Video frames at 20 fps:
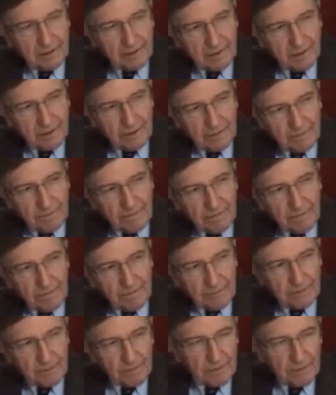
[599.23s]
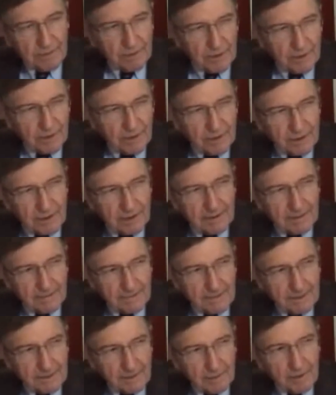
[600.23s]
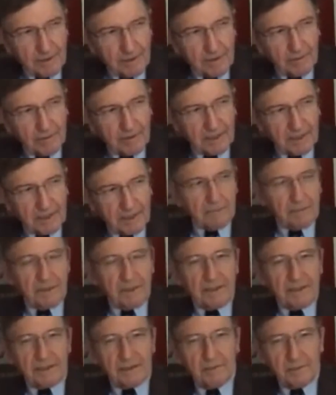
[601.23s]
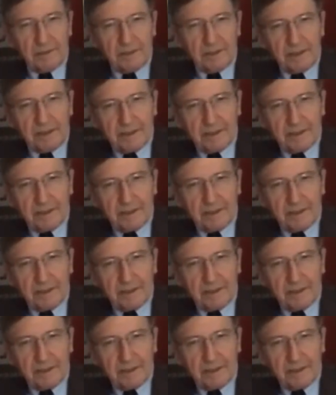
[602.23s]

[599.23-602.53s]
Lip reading: influence, which is the way it was explained to me